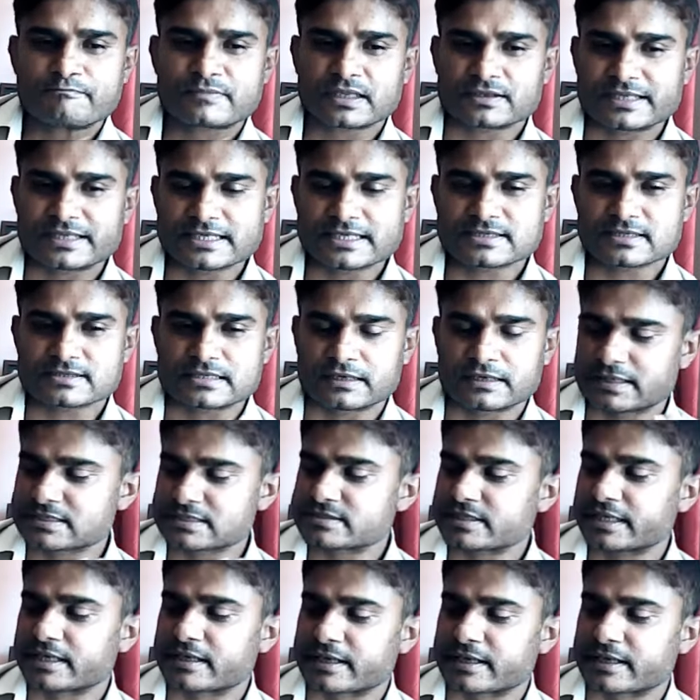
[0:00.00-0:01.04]
these
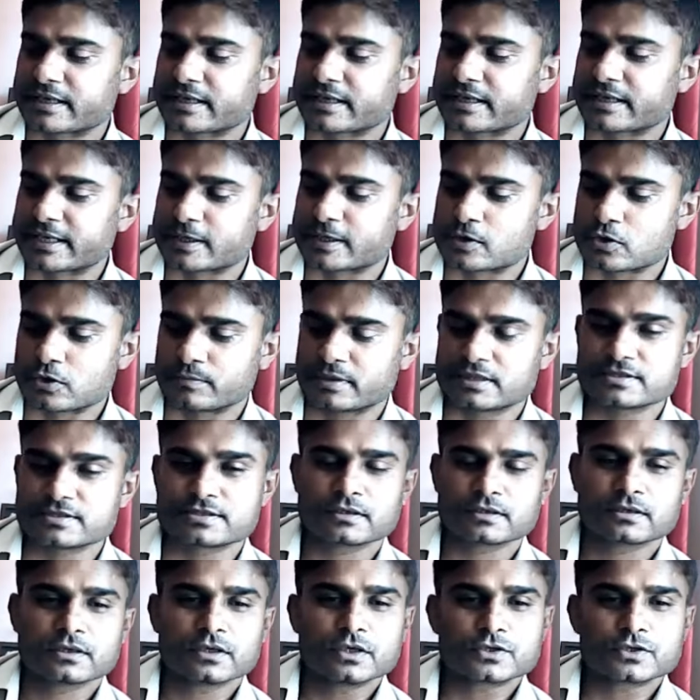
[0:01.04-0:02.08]
seven secret Romans.
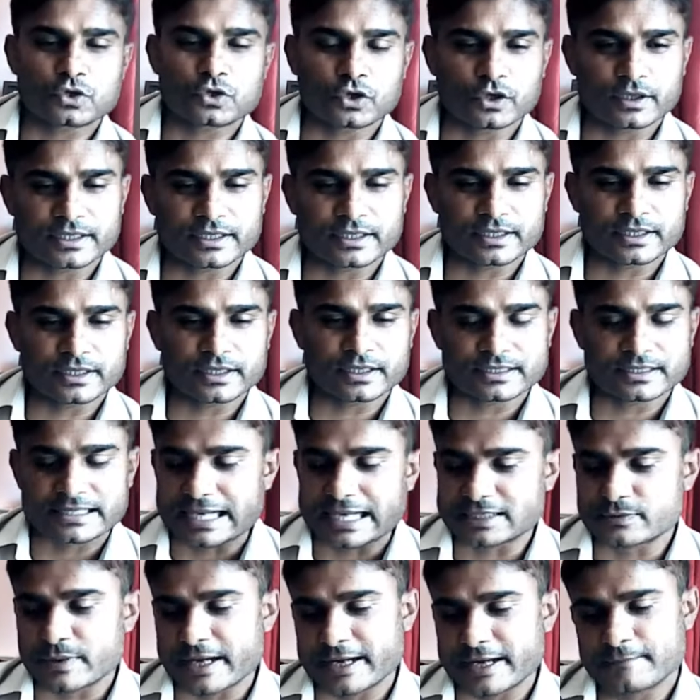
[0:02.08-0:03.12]
So in
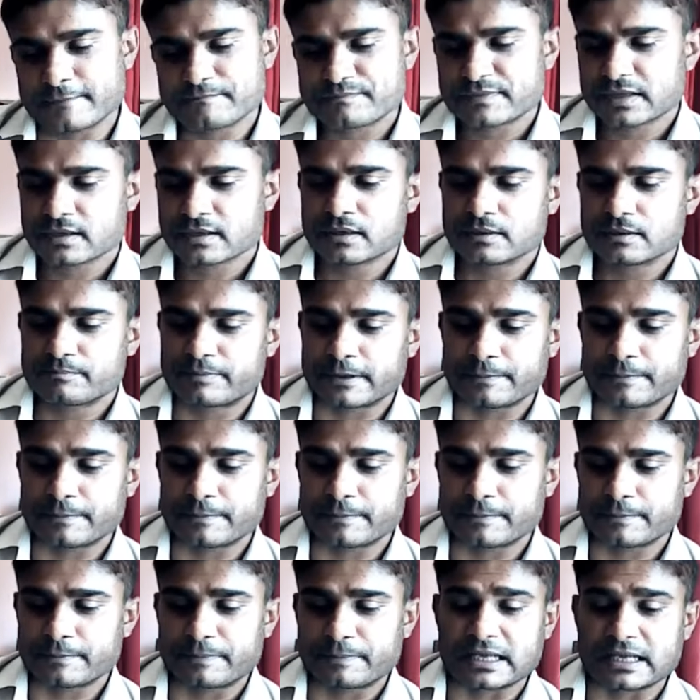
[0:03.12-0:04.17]
that way,
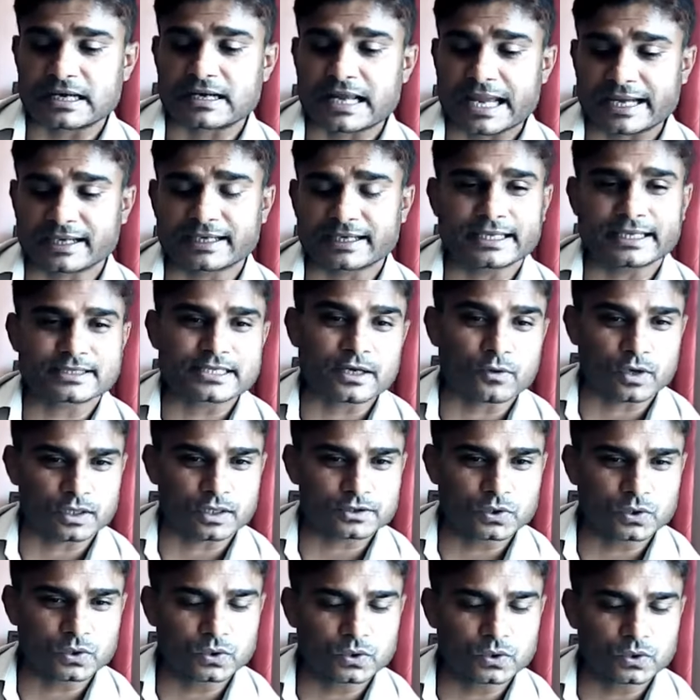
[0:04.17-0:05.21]
people are angry. They
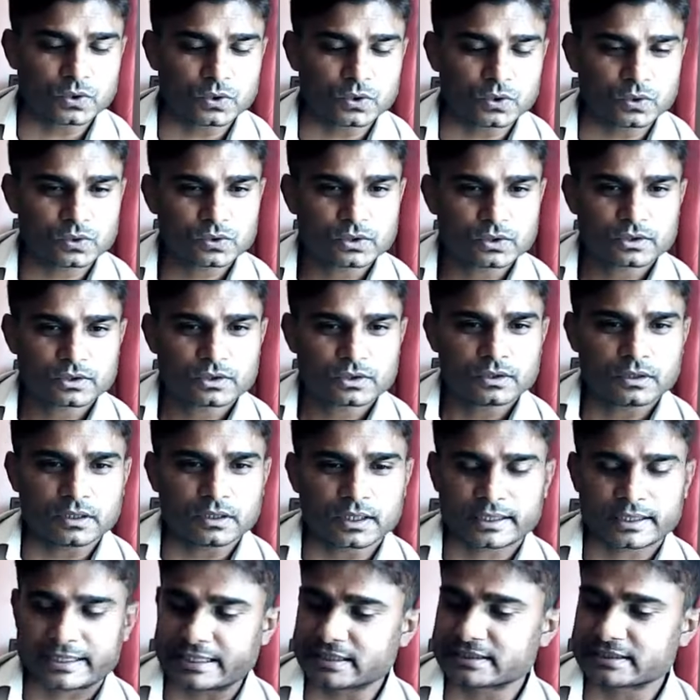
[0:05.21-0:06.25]
want to
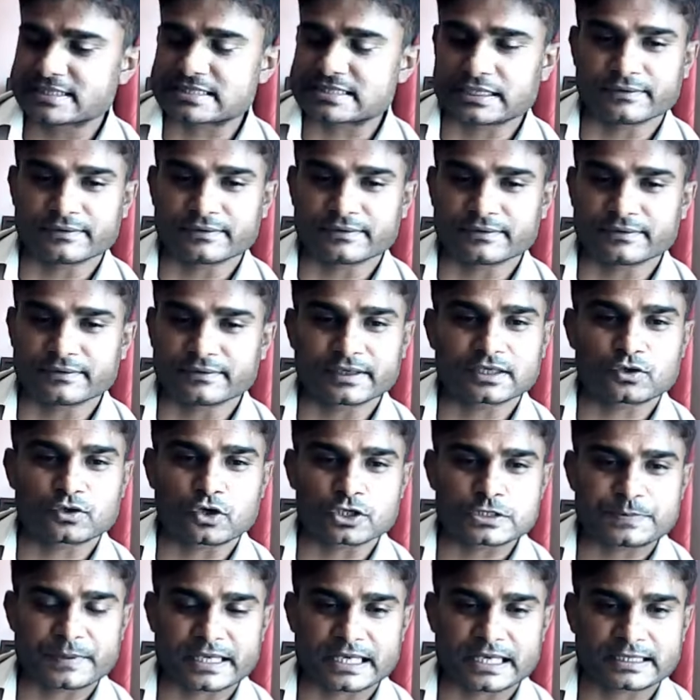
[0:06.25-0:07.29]
kill the seven
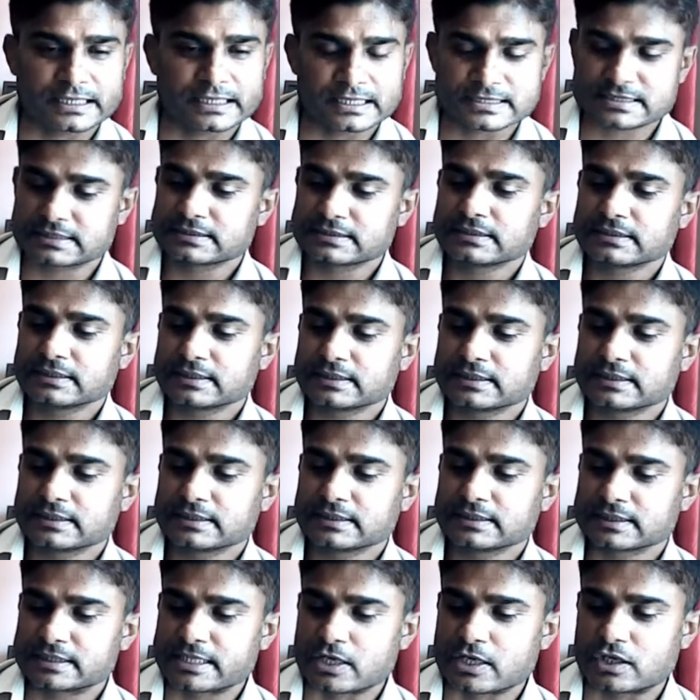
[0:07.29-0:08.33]
conspirators.
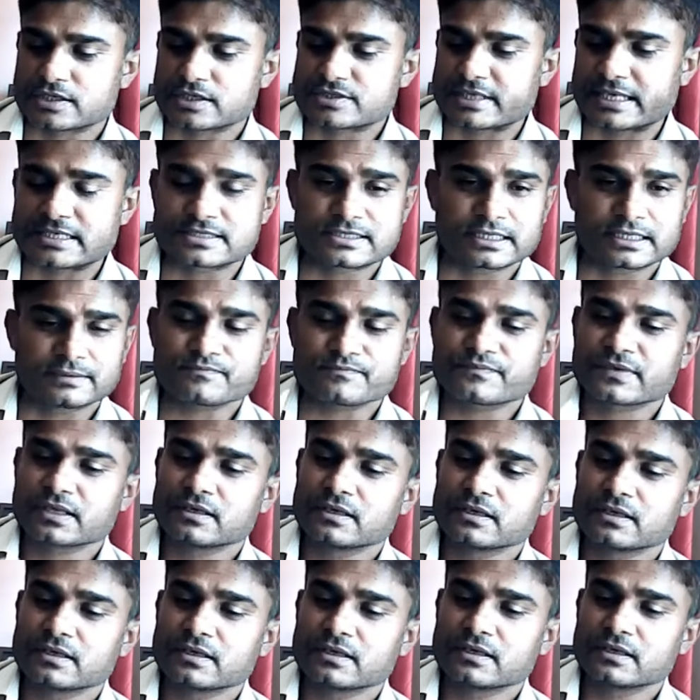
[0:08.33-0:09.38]
They all chase them,
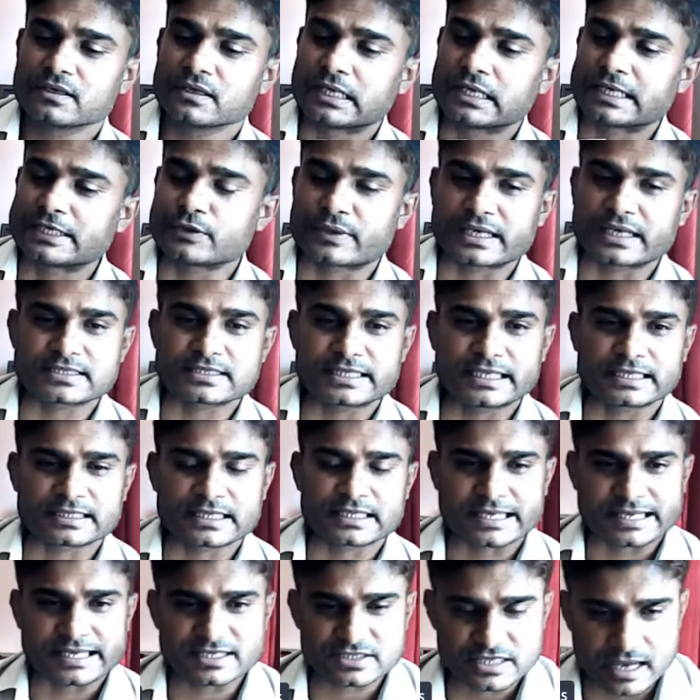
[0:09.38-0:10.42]
and you can see in
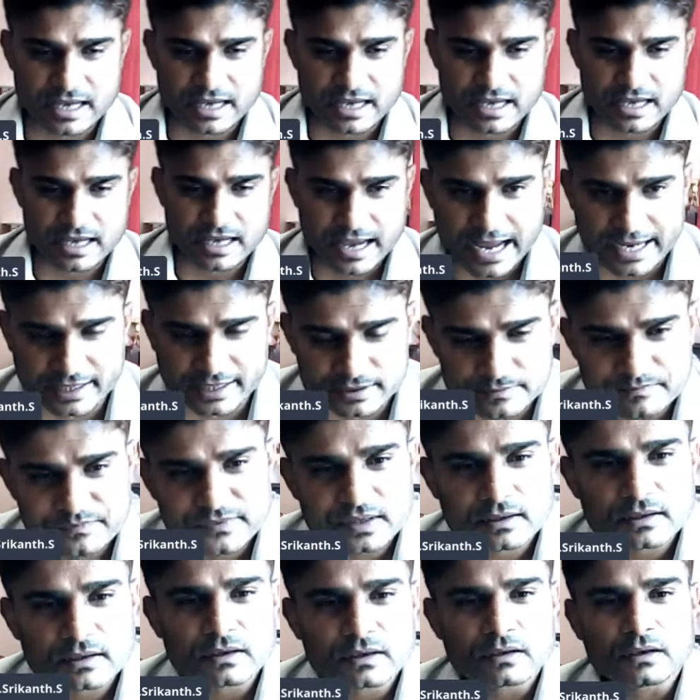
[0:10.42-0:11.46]
the next act,
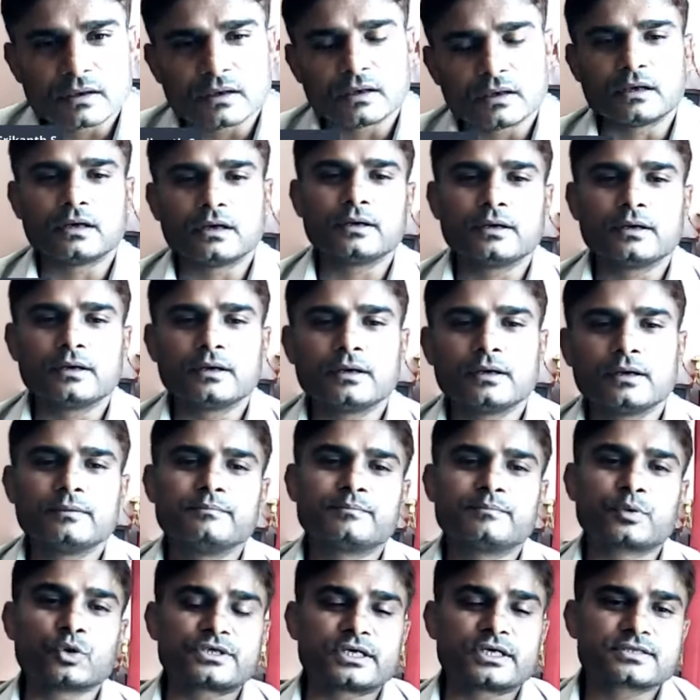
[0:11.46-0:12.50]

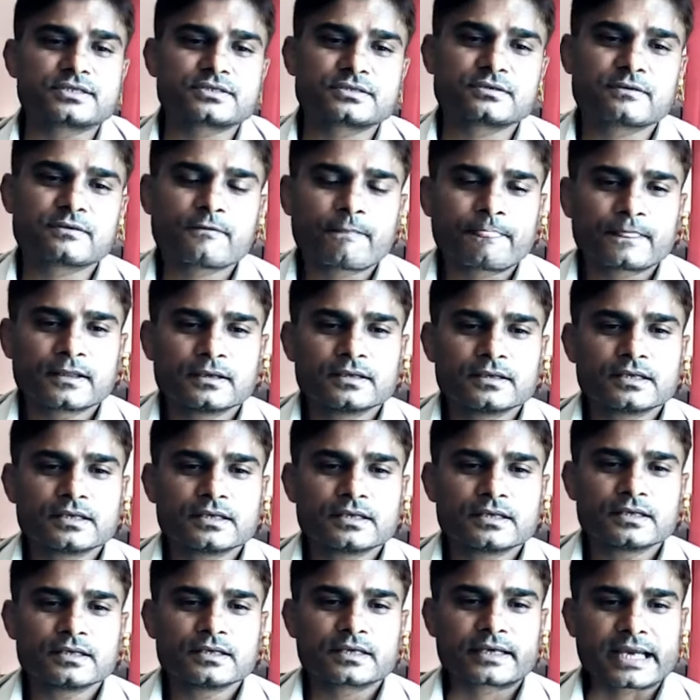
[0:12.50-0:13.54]
Brutus,
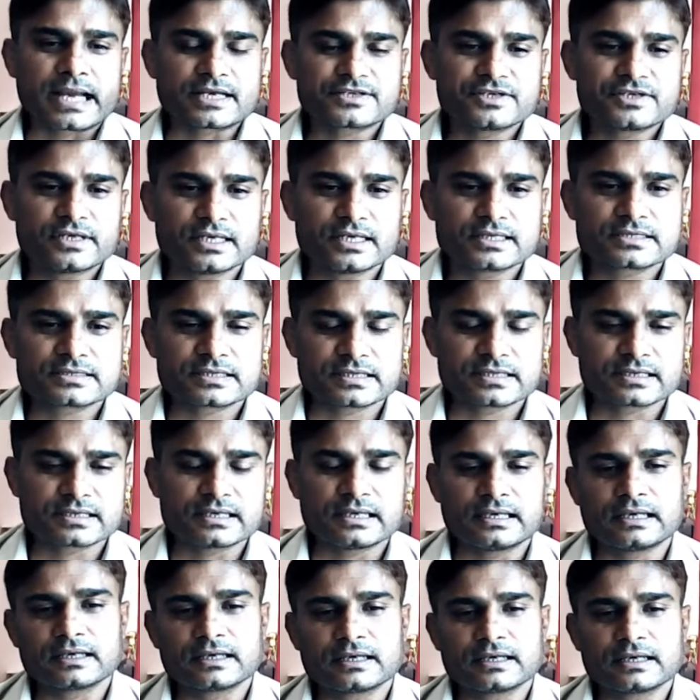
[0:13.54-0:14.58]
Cassius,
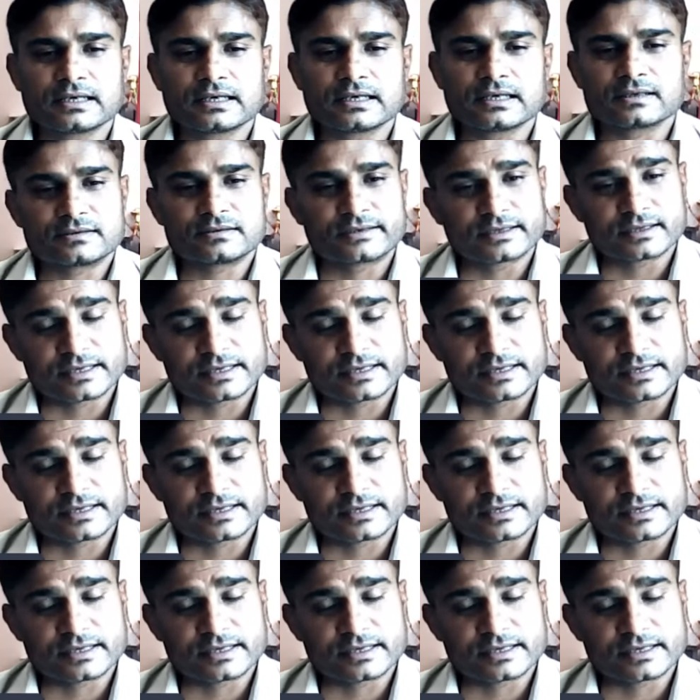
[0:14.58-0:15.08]
Cinna,